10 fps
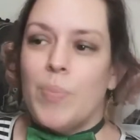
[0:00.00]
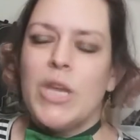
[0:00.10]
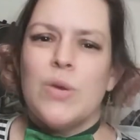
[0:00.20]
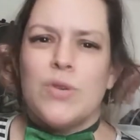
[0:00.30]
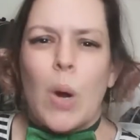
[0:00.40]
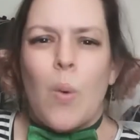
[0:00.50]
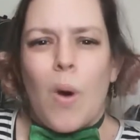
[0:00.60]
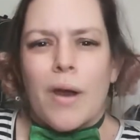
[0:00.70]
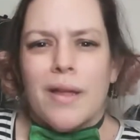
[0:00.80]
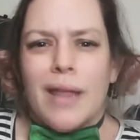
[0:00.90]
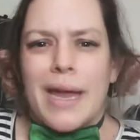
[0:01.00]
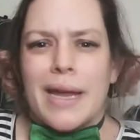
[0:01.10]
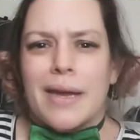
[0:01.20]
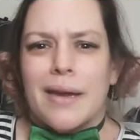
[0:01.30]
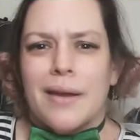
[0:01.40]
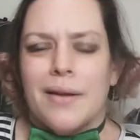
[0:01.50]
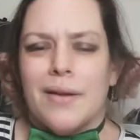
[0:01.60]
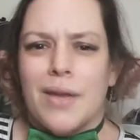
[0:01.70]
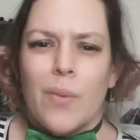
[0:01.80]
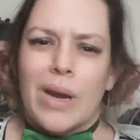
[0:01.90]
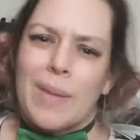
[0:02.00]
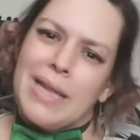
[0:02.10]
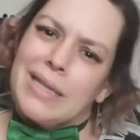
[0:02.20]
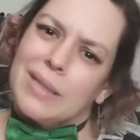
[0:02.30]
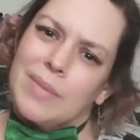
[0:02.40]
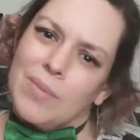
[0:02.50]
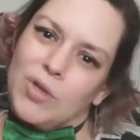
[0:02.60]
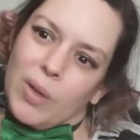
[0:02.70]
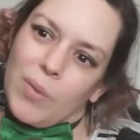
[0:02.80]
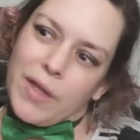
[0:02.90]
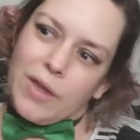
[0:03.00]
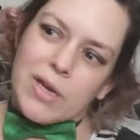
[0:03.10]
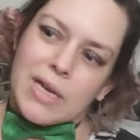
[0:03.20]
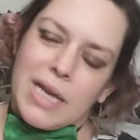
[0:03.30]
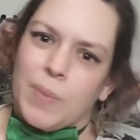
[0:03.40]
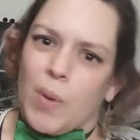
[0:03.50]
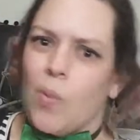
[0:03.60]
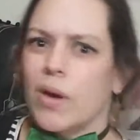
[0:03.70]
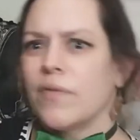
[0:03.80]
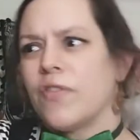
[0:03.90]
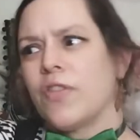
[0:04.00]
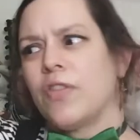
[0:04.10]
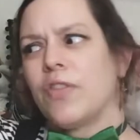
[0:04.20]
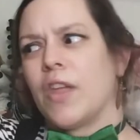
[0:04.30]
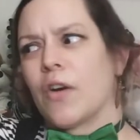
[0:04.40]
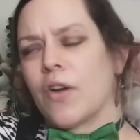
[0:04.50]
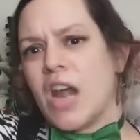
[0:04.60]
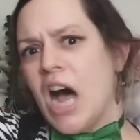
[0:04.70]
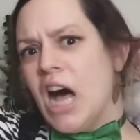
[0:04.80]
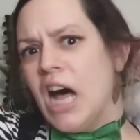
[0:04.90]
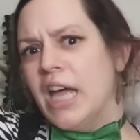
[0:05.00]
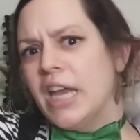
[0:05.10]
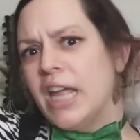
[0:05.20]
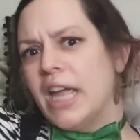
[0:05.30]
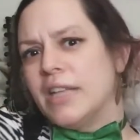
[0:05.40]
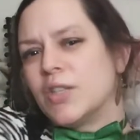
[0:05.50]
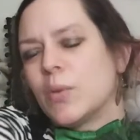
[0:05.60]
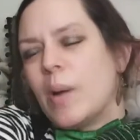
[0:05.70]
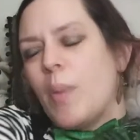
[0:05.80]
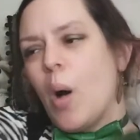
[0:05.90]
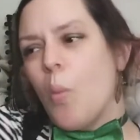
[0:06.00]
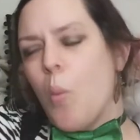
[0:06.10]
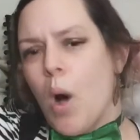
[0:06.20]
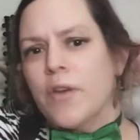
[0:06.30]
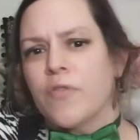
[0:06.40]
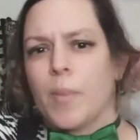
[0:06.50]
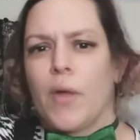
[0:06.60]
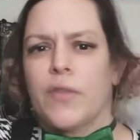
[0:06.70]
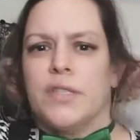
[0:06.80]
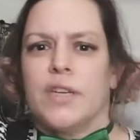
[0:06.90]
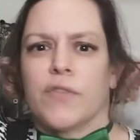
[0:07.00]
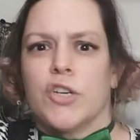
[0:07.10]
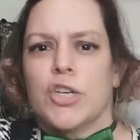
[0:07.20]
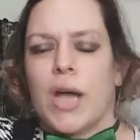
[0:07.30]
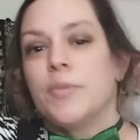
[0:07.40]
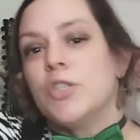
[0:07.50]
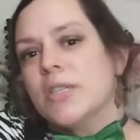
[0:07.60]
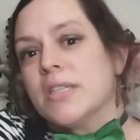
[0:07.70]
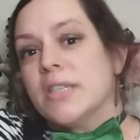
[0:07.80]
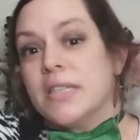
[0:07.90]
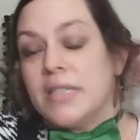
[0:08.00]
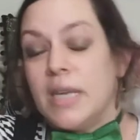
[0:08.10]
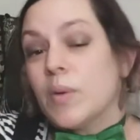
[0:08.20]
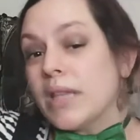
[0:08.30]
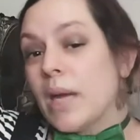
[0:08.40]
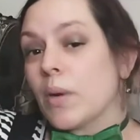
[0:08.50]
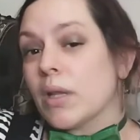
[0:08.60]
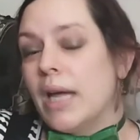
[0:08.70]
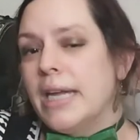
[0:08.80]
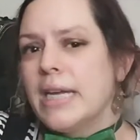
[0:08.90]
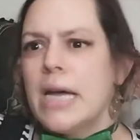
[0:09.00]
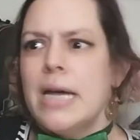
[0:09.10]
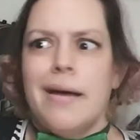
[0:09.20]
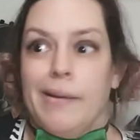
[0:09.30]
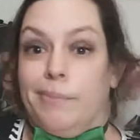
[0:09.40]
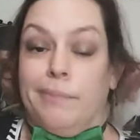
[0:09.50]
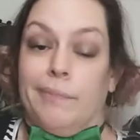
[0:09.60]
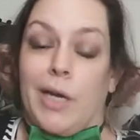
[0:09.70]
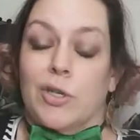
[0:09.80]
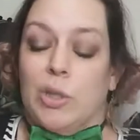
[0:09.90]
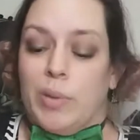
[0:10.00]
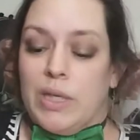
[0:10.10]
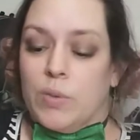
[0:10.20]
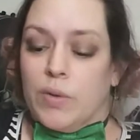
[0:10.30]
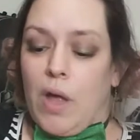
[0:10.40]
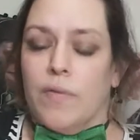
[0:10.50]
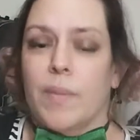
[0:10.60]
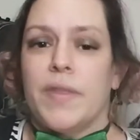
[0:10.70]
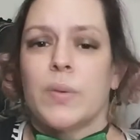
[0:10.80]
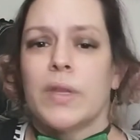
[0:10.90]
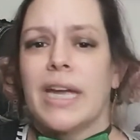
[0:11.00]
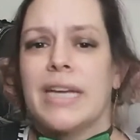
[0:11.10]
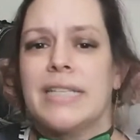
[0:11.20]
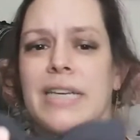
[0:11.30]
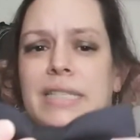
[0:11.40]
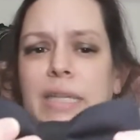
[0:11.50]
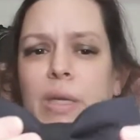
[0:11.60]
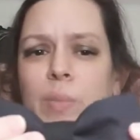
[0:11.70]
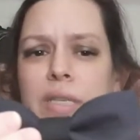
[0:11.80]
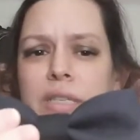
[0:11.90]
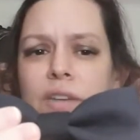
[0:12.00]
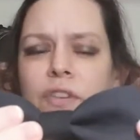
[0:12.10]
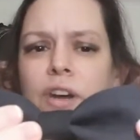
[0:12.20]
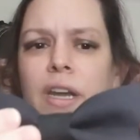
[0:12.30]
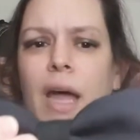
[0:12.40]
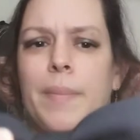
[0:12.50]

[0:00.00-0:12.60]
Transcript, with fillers: But you don't want to like, you know what I mean? Sometimes you're like, well, they look nice, but what if they're not? And so I bought one from all these different shops just to see what they were like. I'm actually pleased with all of them. This one, like I said, is a little bit different.